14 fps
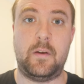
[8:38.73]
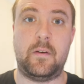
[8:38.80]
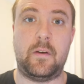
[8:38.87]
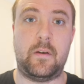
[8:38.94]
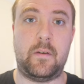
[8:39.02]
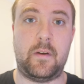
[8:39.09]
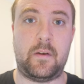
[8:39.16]

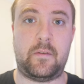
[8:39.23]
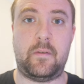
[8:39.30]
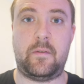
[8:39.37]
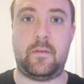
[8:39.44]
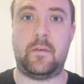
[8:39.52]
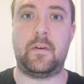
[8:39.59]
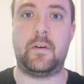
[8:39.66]
then that's the
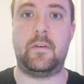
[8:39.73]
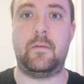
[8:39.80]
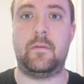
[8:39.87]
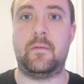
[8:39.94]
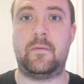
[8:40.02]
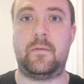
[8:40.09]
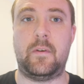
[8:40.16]
side you
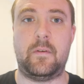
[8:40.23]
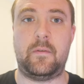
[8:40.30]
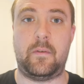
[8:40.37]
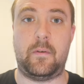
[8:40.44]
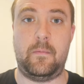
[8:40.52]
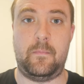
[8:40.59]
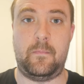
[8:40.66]
have
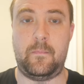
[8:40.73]
chosen.